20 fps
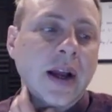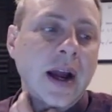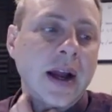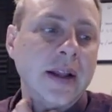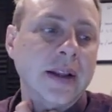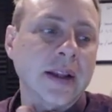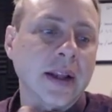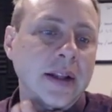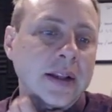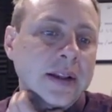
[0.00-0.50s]
I
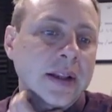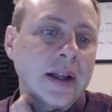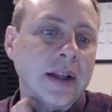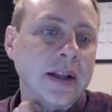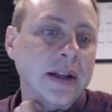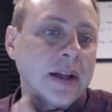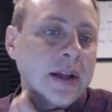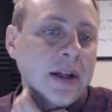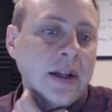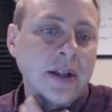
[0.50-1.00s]
think
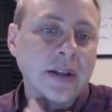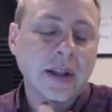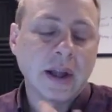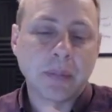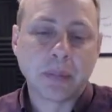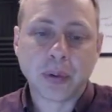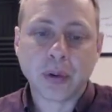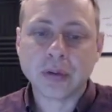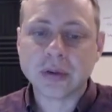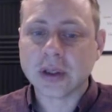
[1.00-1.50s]
that
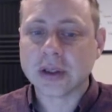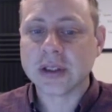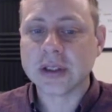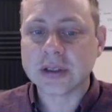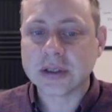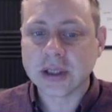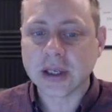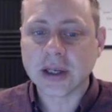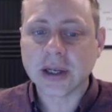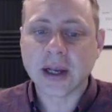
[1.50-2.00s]
proves that this
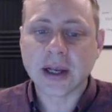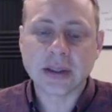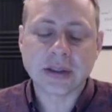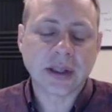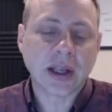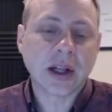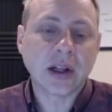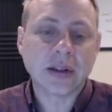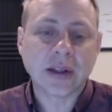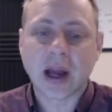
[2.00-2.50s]
thing has
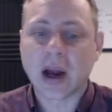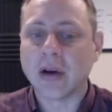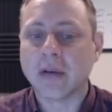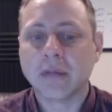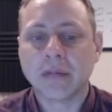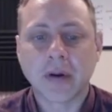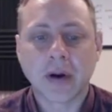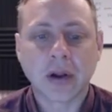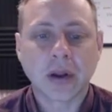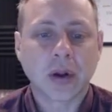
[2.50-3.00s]
held out
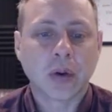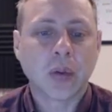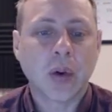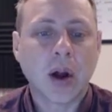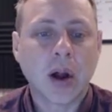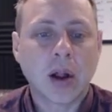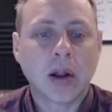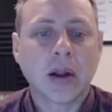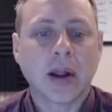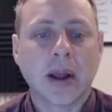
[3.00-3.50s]
fairly
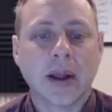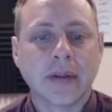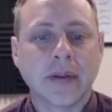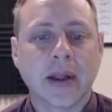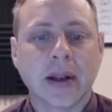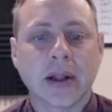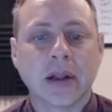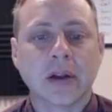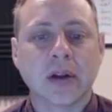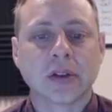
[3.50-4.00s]
well and
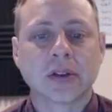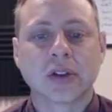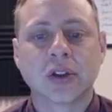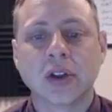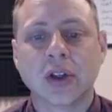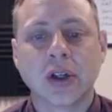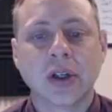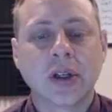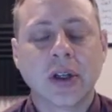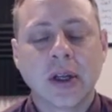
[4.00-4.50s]
that it looks
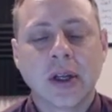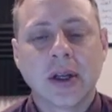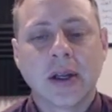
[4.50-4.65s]
good.